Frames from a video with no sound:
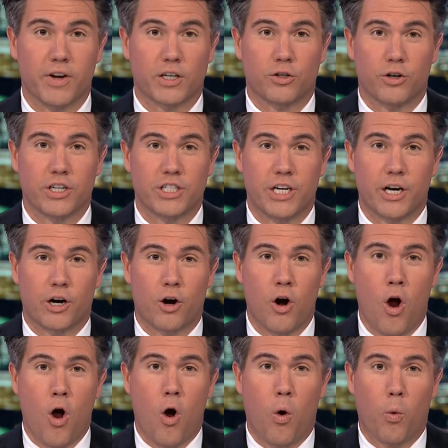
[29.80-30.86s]
Victor is
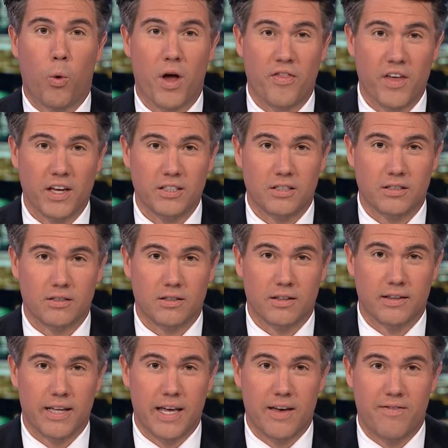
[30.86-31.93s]
here with us.
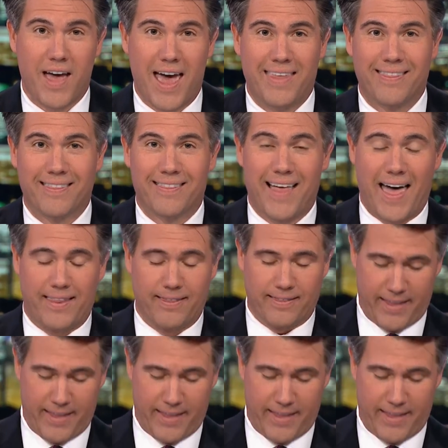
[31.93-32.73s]
Live and let